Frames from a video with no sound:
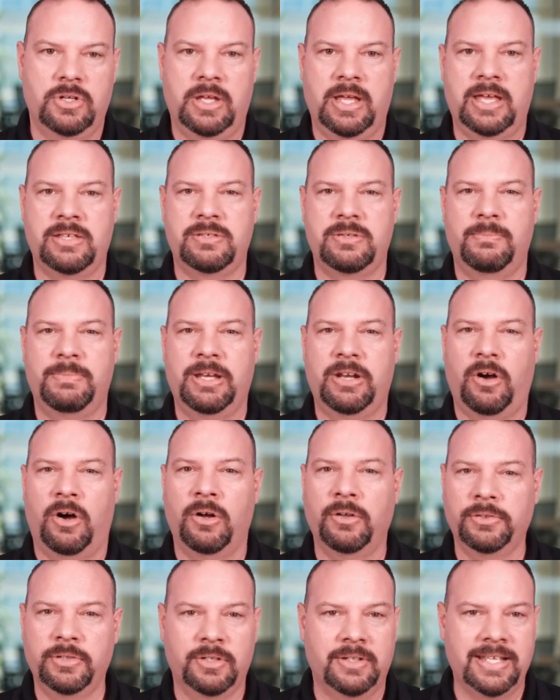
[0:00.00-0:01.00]
Has it been
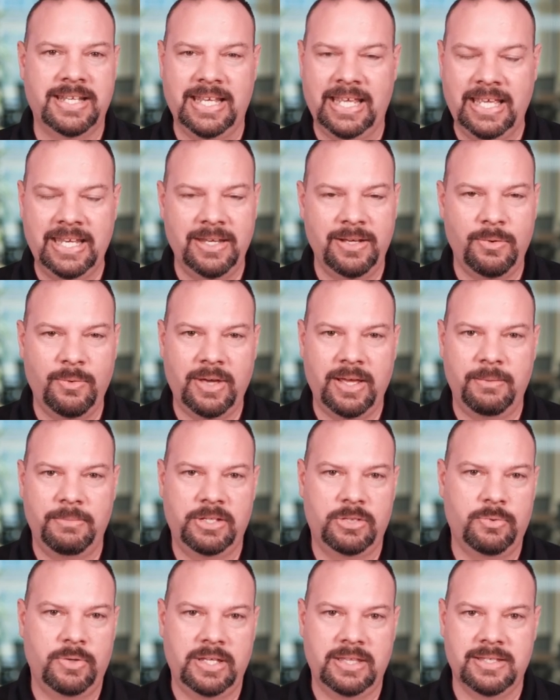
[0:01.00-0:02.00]
altered in any way
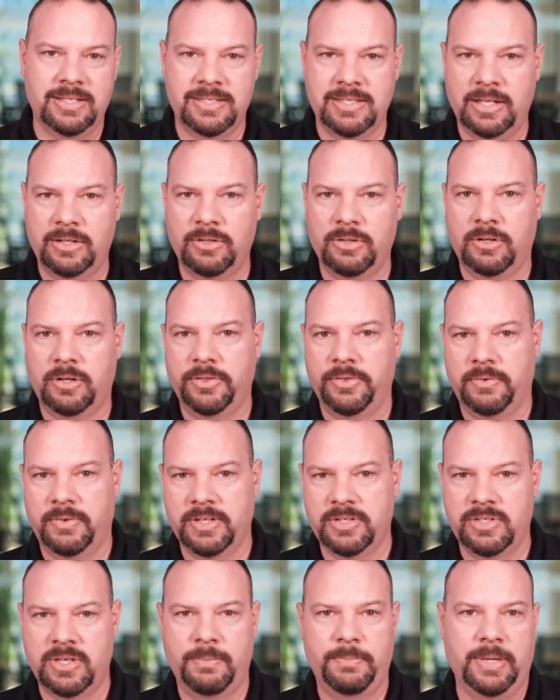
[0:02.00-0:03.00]
between the sender and the
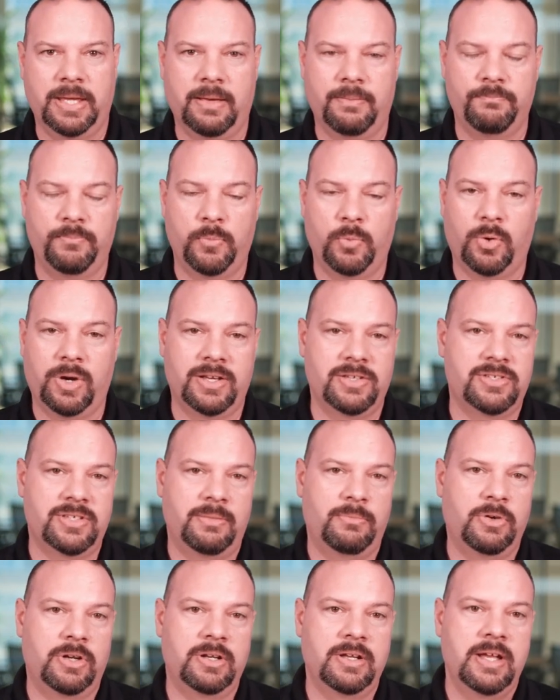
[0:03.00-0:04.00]
recipient? Or has
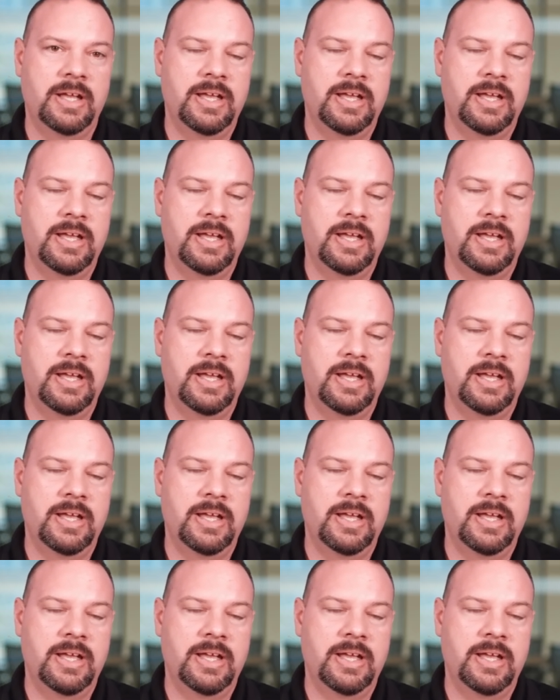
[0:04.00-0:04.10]
someone